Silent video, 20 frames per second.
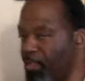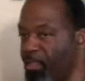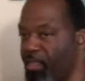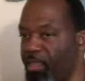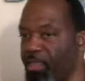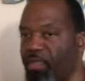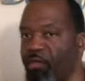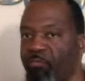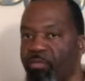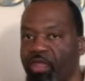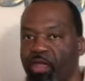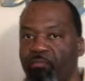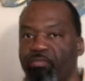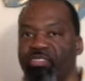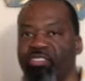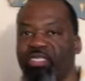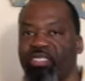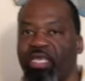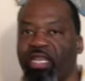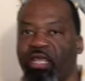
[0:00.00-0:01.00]
Hear me, I'm going
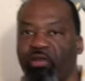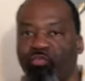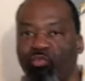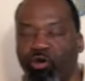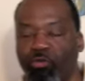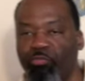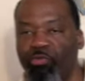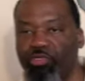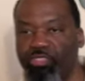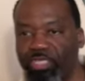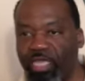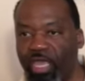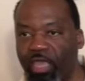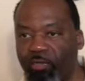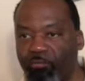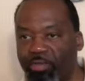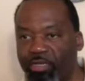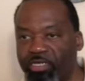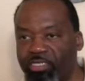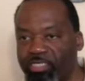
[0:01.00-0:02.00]
to say that one more
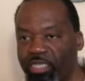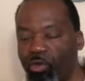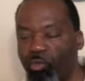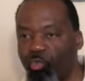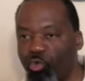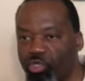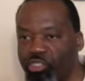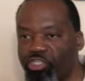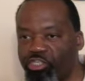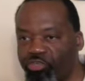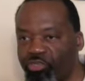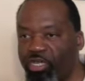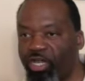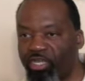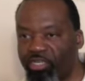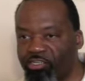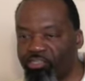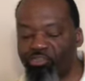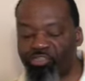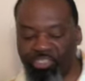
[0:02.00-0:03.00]
time because I want you to
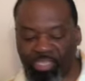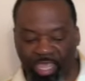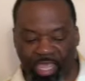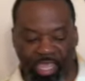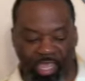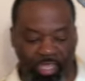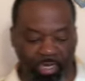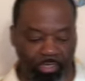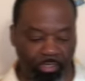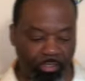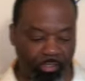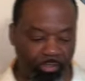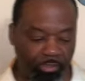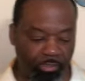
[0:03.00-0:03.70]
understand.